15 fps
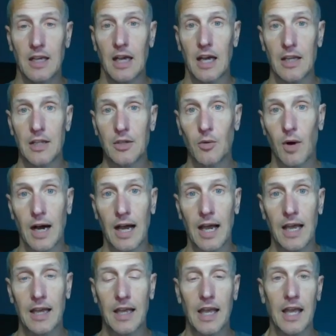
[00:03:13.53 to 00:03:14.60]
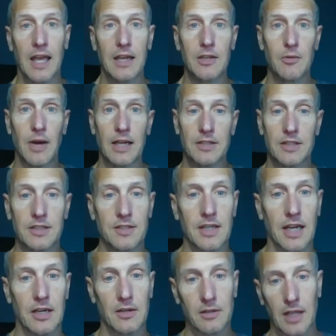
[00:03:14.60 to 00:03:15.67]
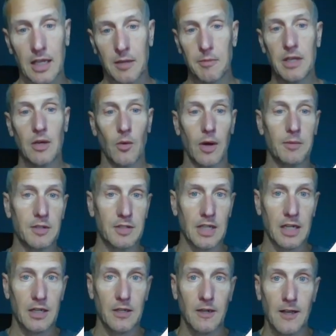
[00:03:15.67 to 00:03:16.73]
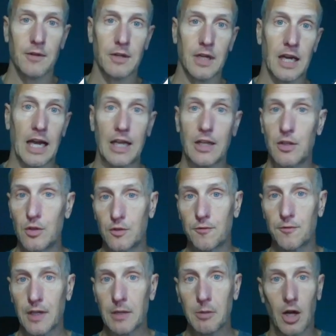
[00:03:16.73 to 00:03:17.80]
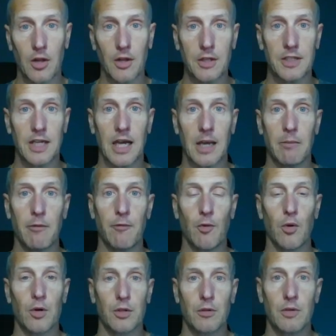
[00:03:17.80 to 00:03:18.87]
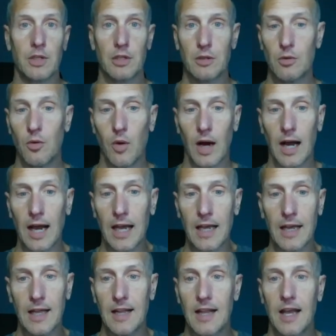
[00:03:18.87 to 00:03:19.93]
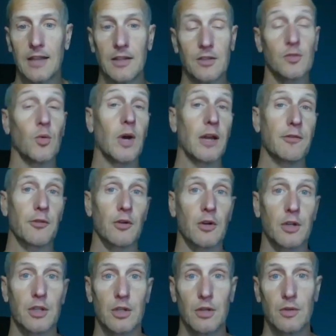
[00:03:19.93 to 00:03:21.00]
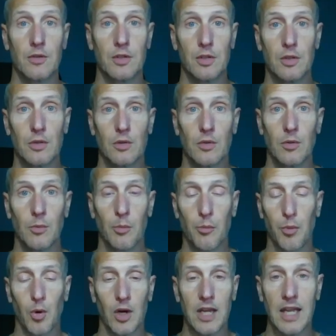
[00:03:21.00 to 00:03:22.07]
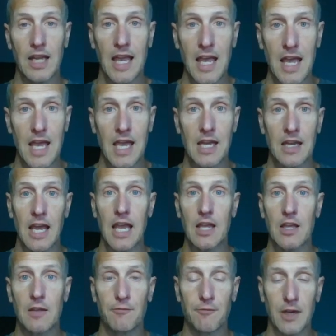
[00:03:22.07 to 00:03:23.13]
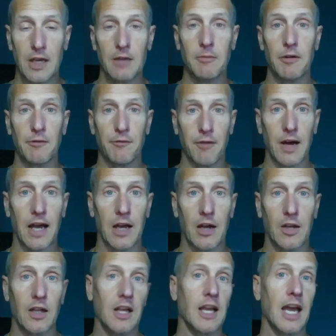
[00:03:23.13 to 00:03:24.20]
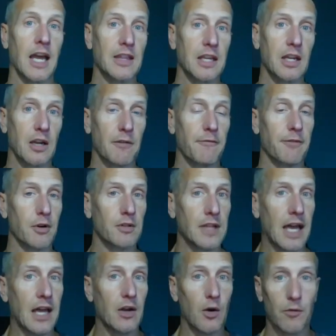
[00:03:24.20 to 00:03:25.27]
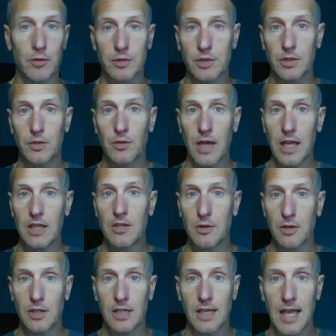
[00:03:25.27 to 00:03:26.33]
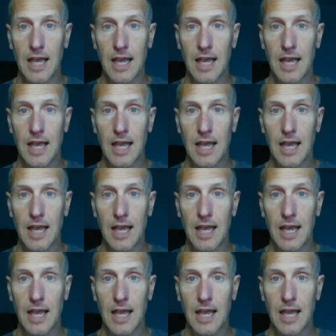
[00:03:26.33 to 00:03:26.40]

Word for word: Uh, U I and U X designer like me, a web designer, uh, I use Figma all the time for doing U I, and this is a way for you to bring in a Figma file and then convert that over to a Unity